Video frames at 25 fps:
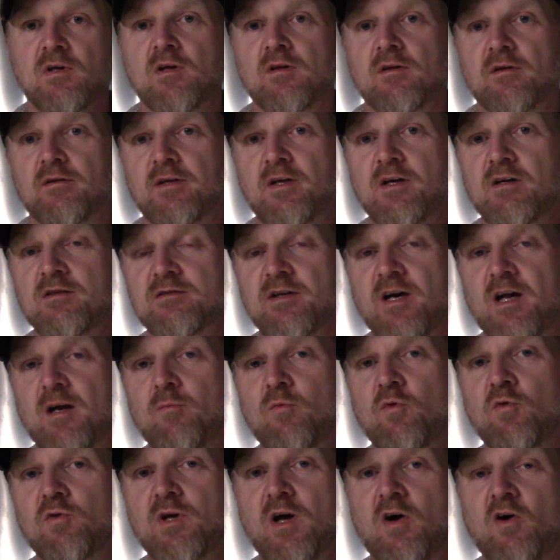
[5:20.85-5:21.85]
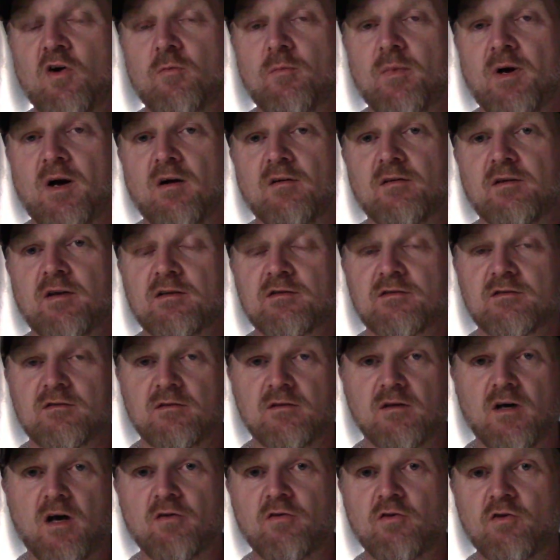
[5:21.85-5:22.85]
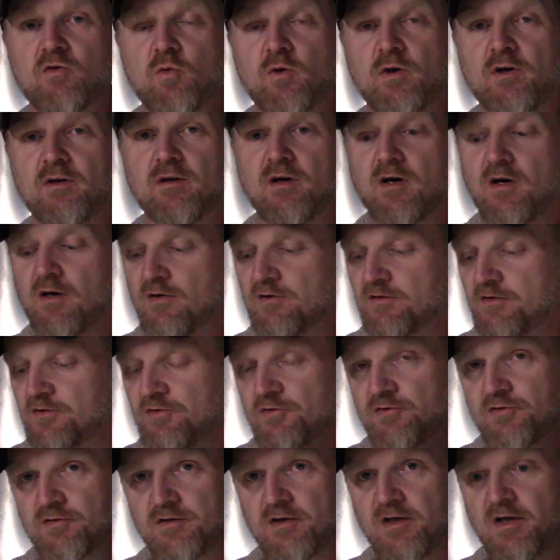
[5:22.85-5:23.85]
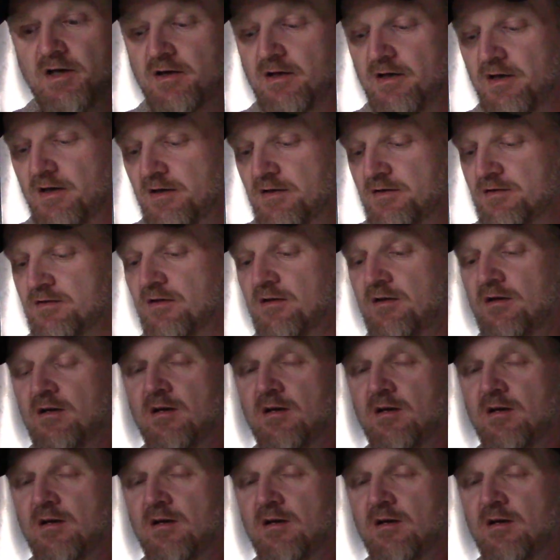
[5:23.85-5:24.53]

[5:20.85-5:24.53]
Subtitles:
The next item we're going to talk about that's under $20 that you should get is